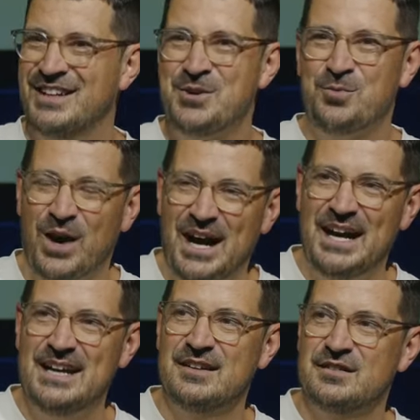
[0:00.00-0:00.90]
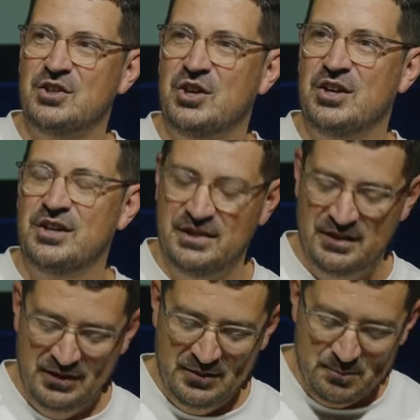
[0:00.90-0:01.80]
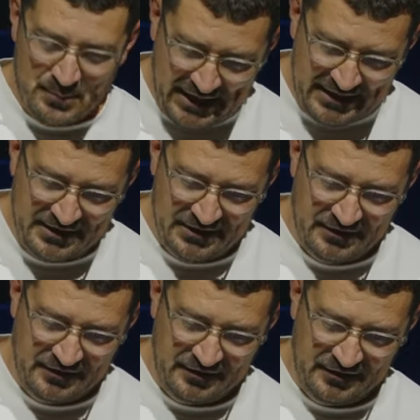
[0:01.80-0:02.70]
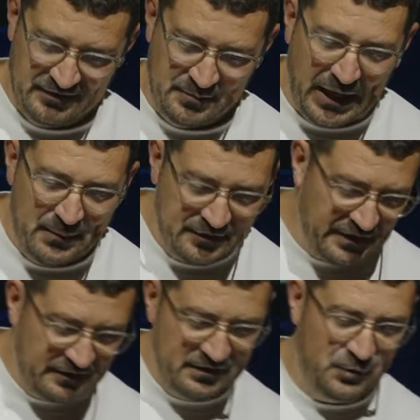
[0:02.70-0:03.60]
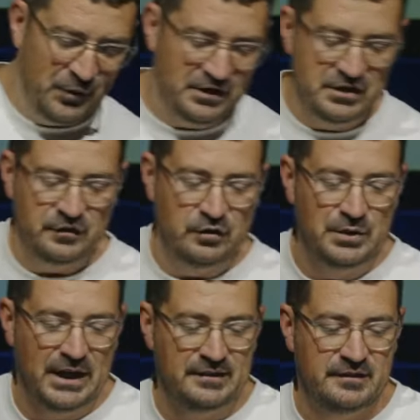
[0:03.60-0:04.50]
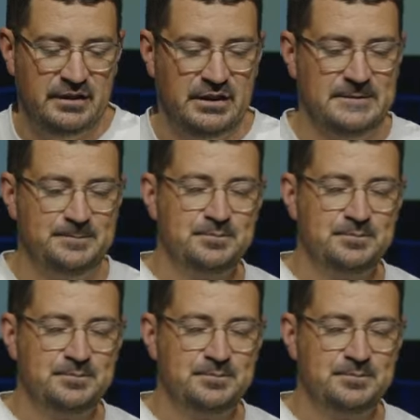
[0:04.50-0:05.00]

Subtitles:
Why has God made us? The Bible says in Ephesians 2:19,